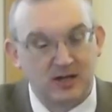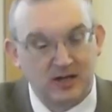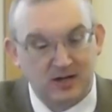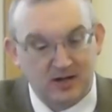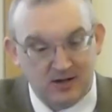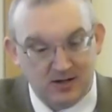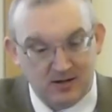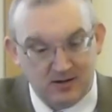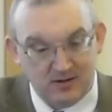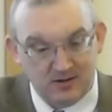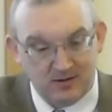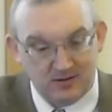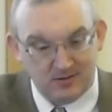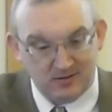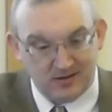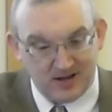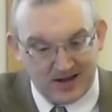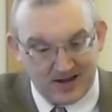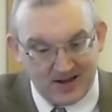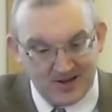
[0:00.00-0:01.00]
in
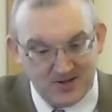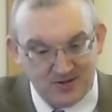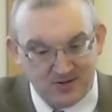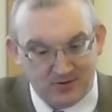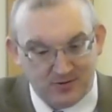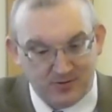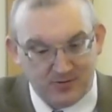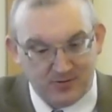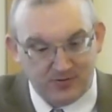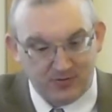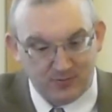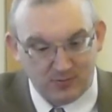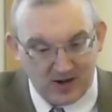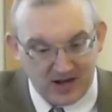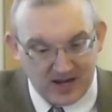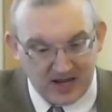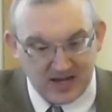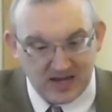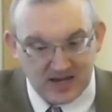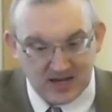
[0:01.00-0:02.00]
Daniel
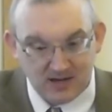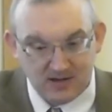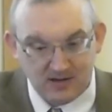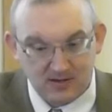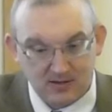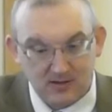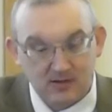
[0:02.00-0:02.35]
3